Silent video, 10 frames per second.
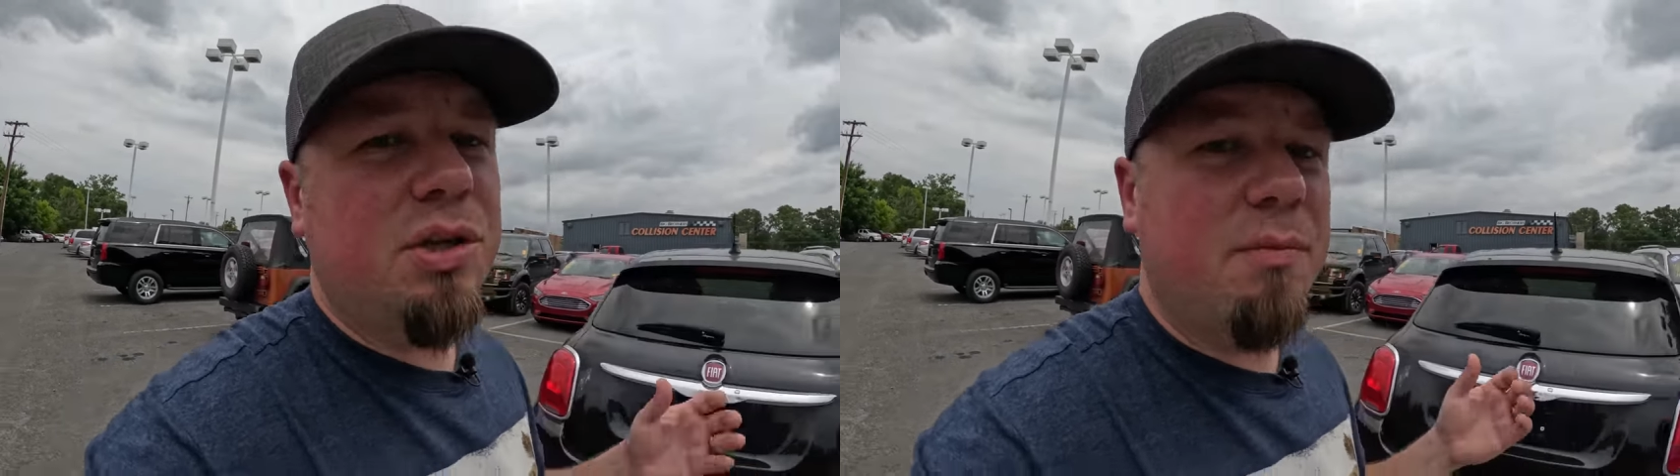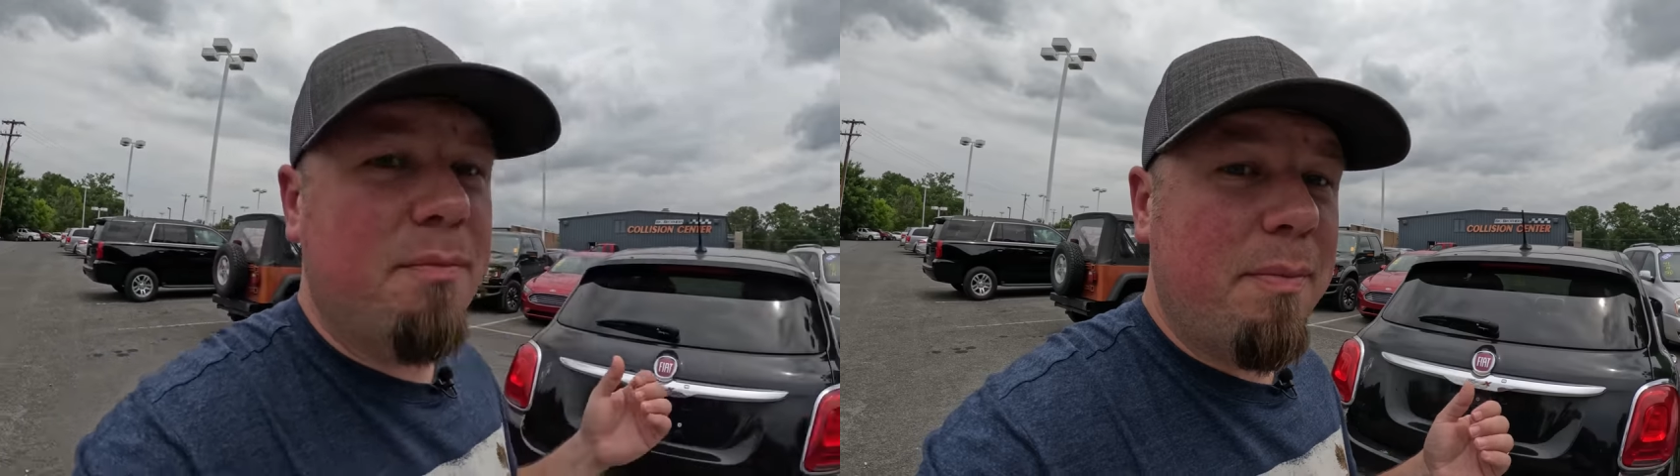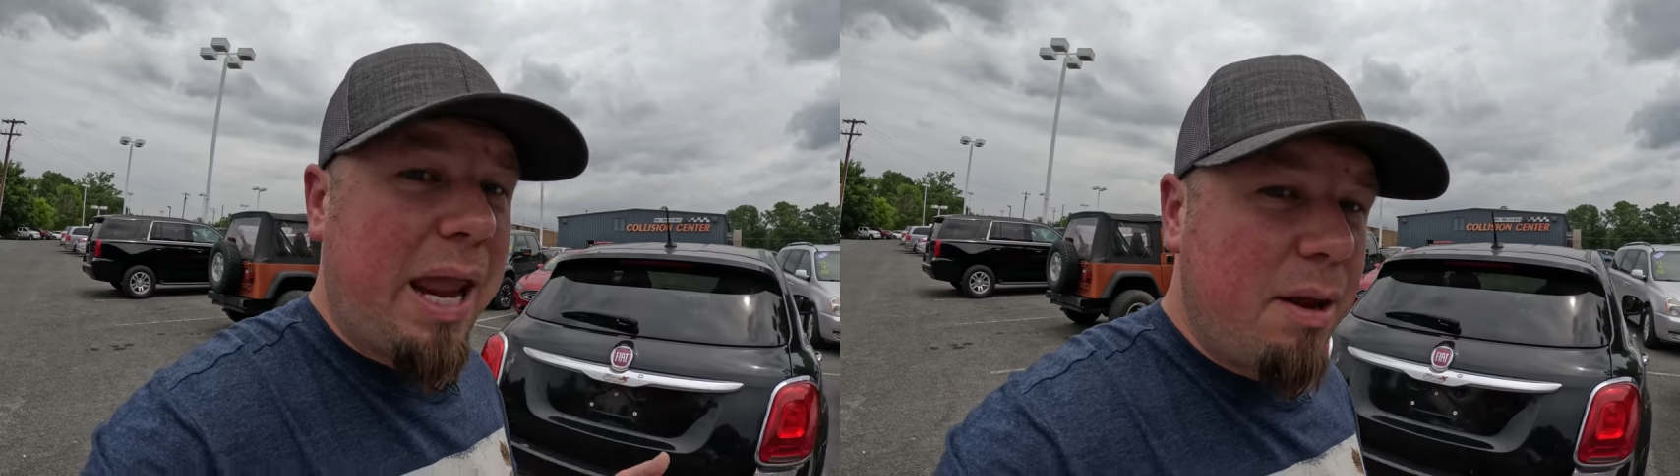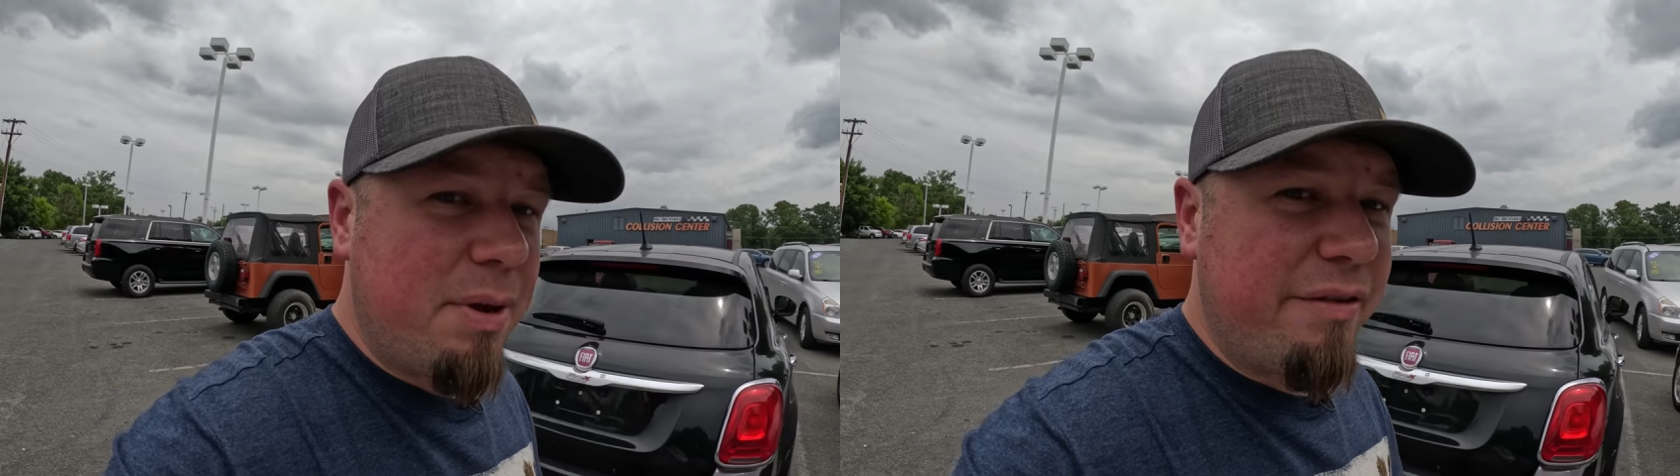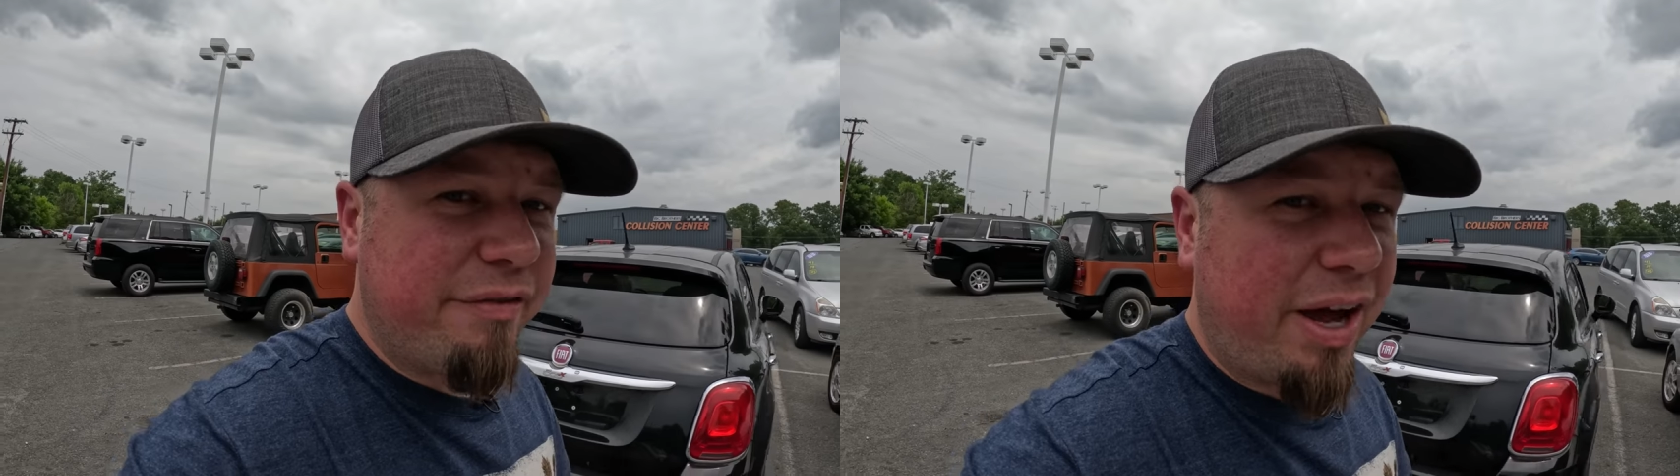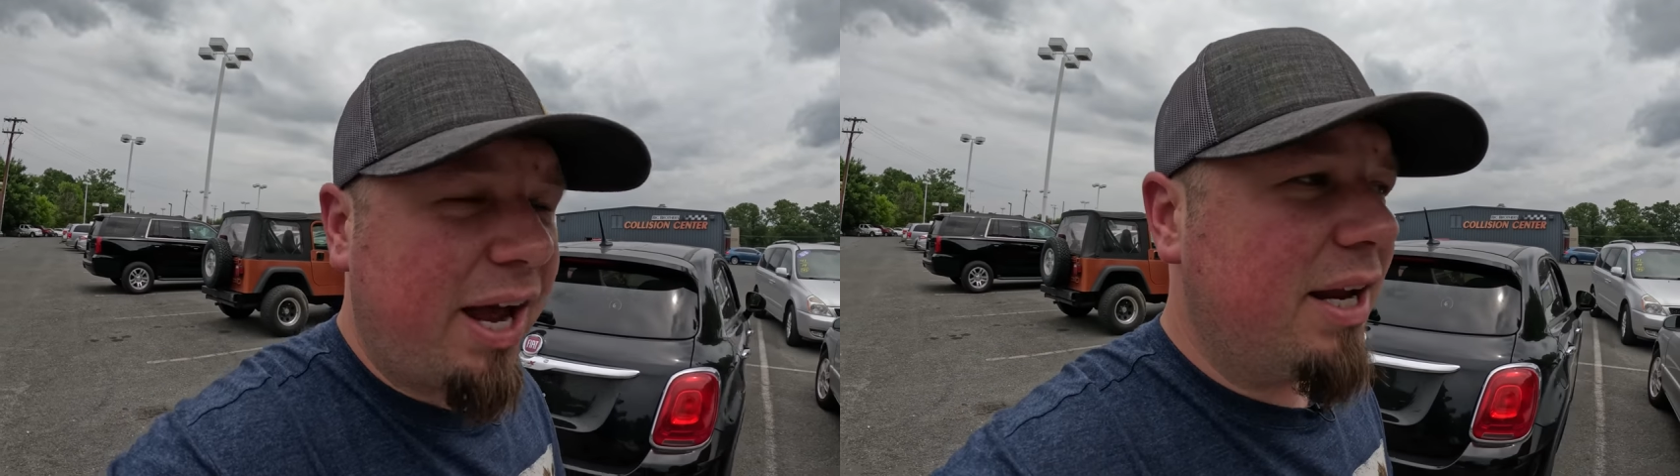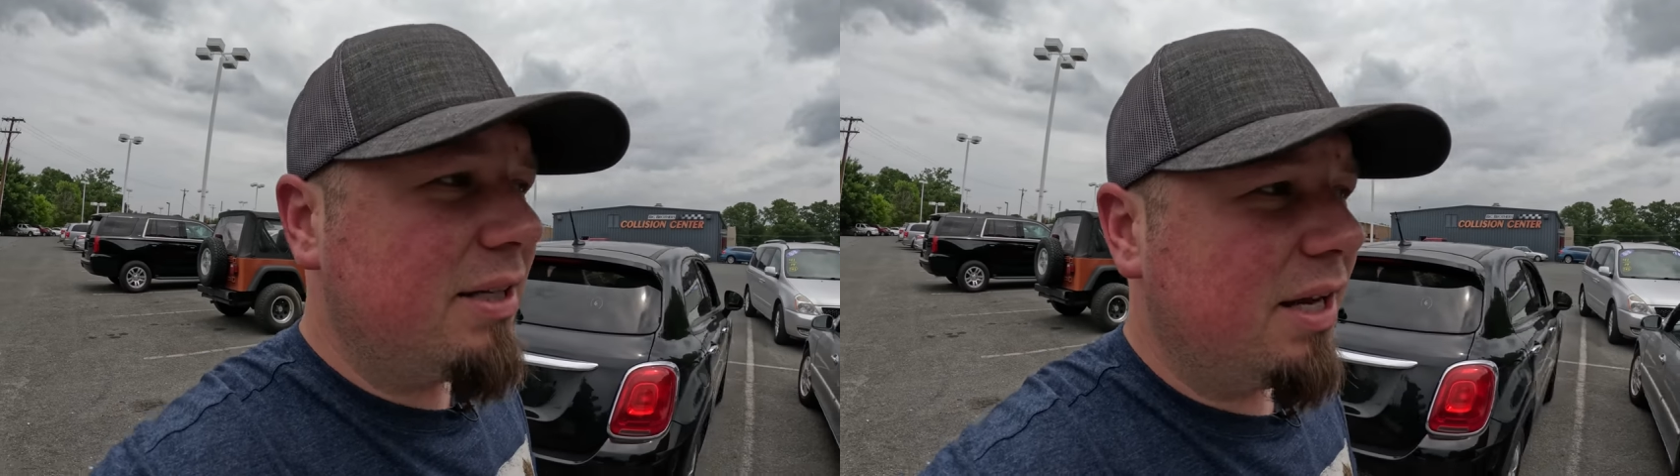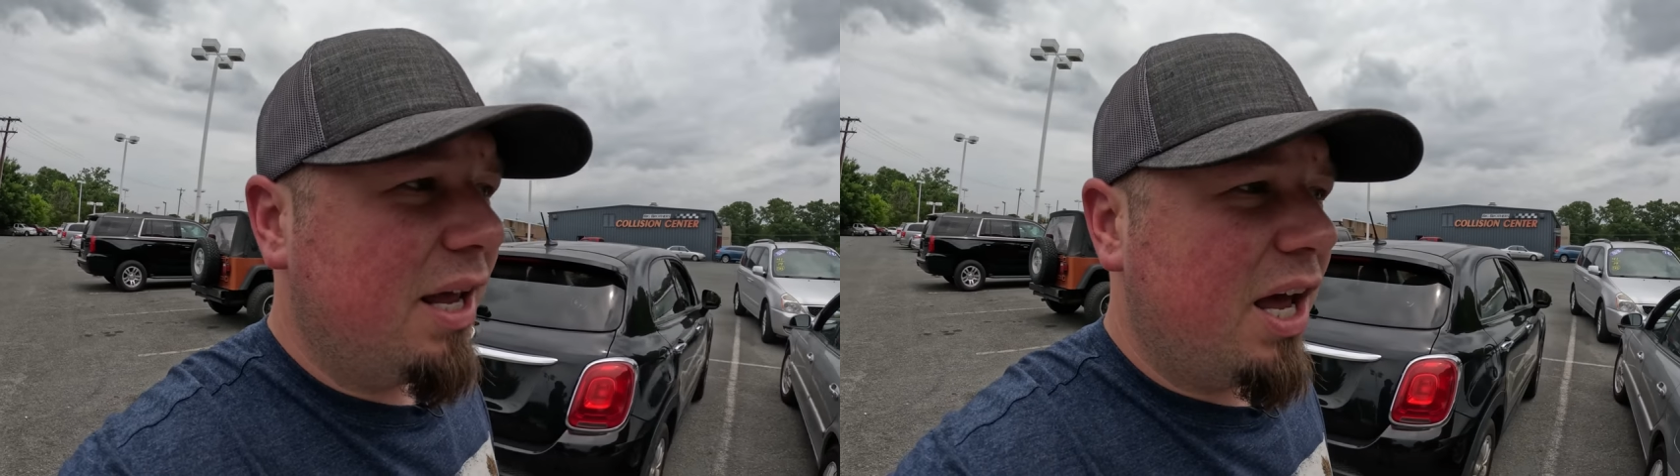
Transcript: You can maybe find